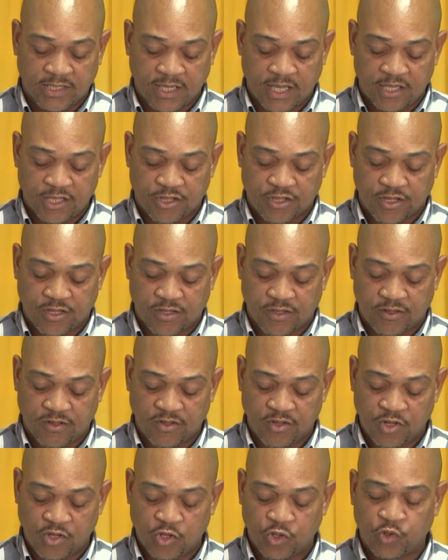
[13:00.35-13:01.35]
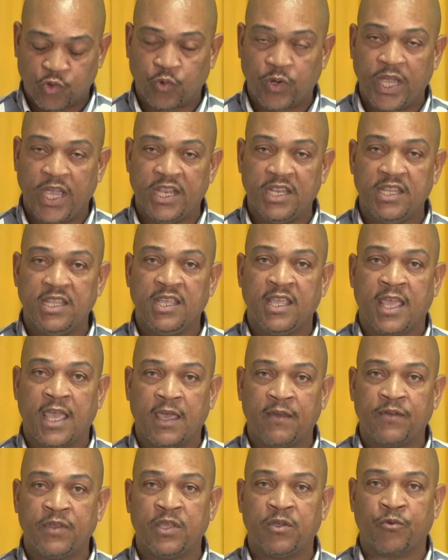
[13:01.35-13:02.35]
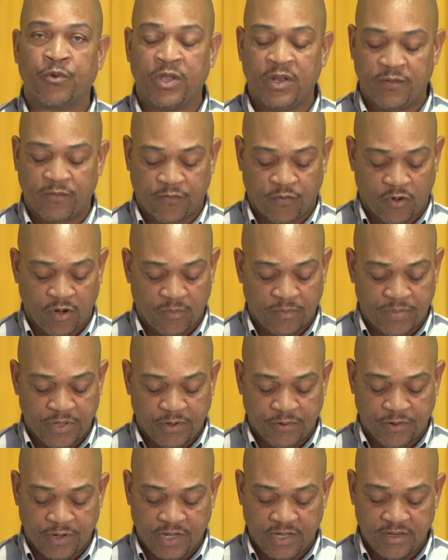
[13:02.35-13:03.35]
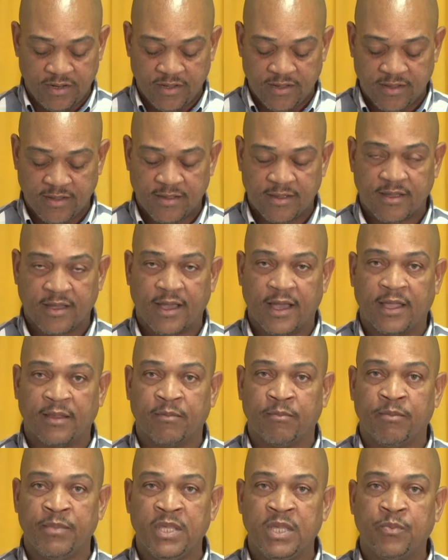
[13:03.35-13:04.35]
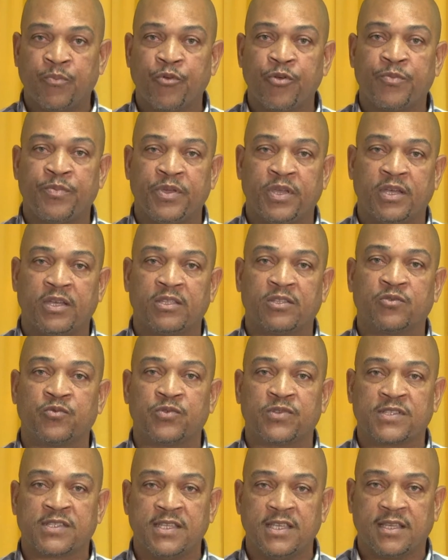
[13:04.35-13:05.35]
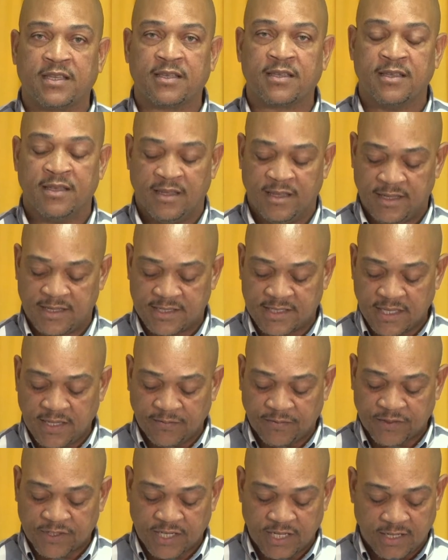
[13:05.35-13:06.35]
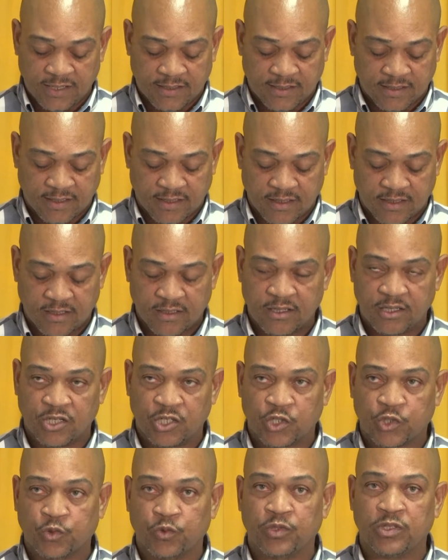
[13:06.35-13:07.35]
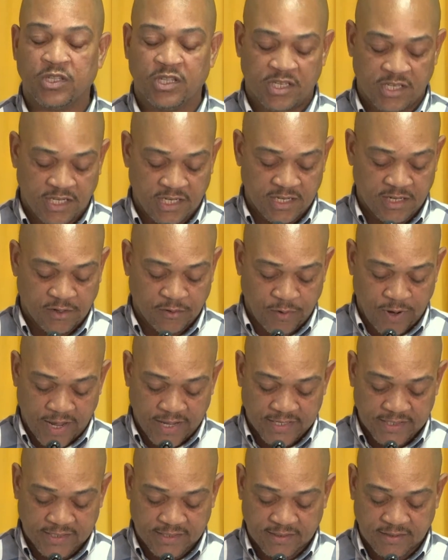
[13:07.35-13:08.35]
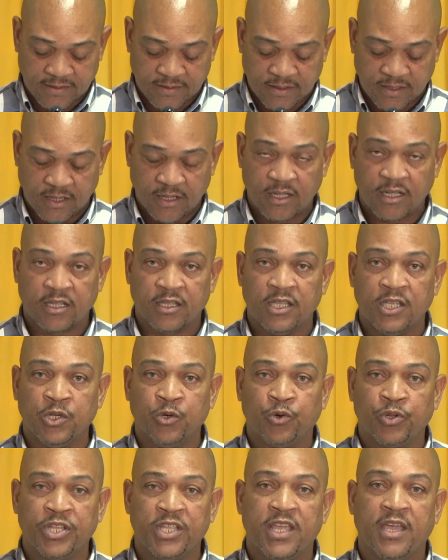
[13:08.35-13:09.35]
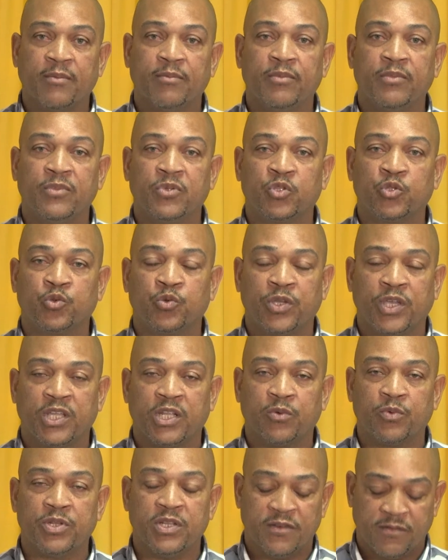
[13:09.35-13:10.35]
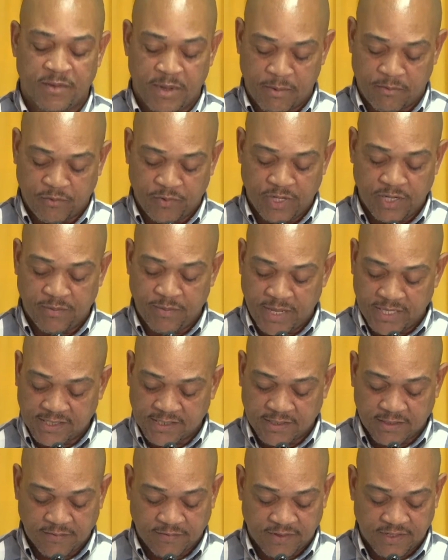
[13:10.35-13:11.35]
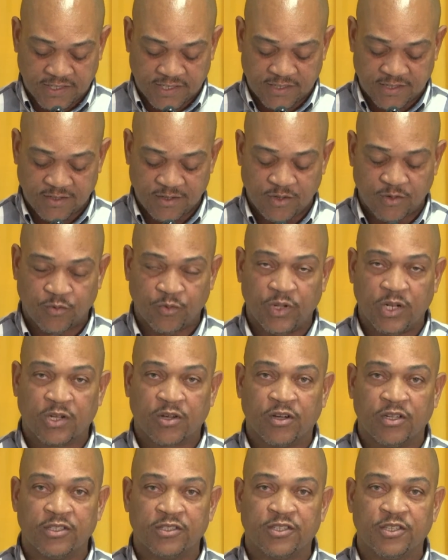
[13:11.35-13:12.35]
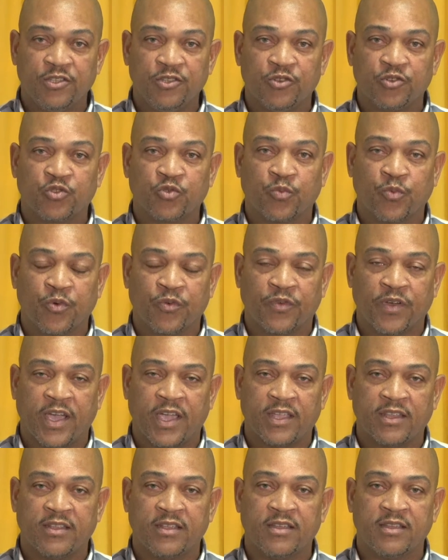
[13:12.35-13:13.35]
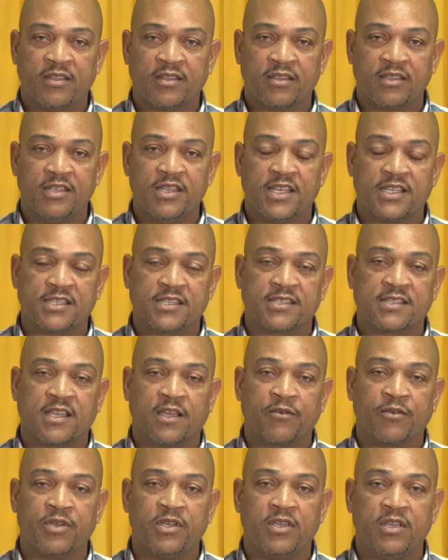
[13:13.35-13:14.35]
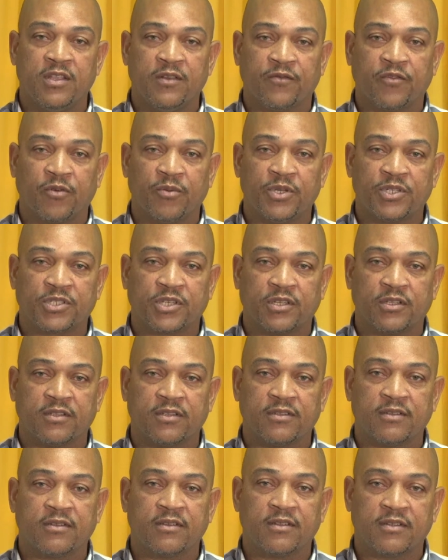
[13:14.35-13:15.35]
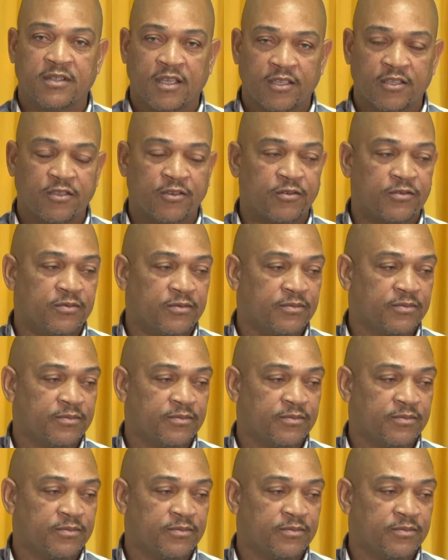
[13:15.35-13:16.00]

attention to any heavy rainfall period and be prepared to seek safe shelter should the need arise. The ODM, together with the Met Service, will continue to provide the necessary information. Thank you.